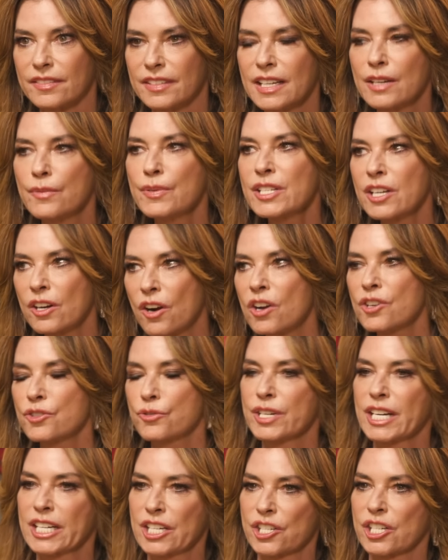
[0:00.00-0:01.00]
It was a
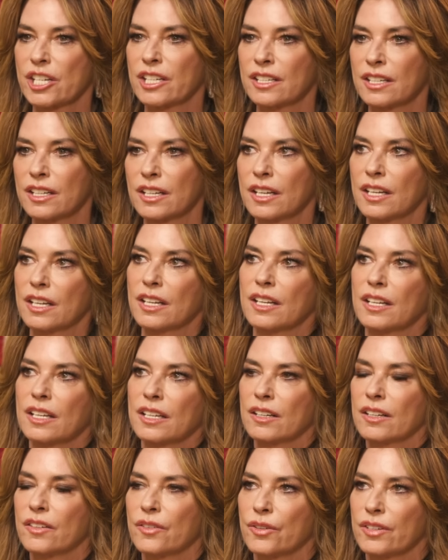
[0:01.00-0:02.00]
contradiction.
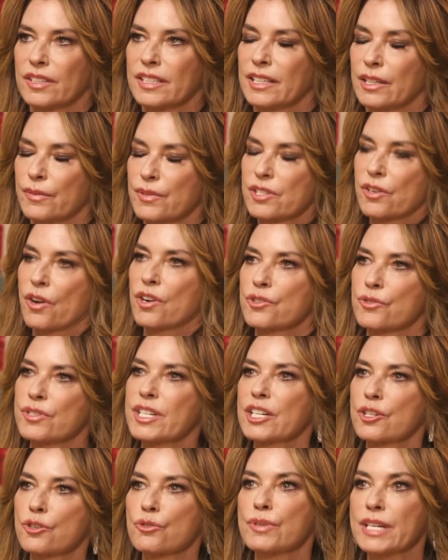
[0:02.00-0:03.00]
Or, it was
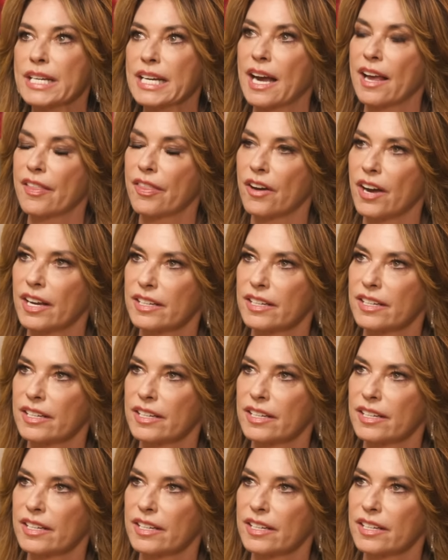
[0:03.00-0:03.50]
contradictory, I thought.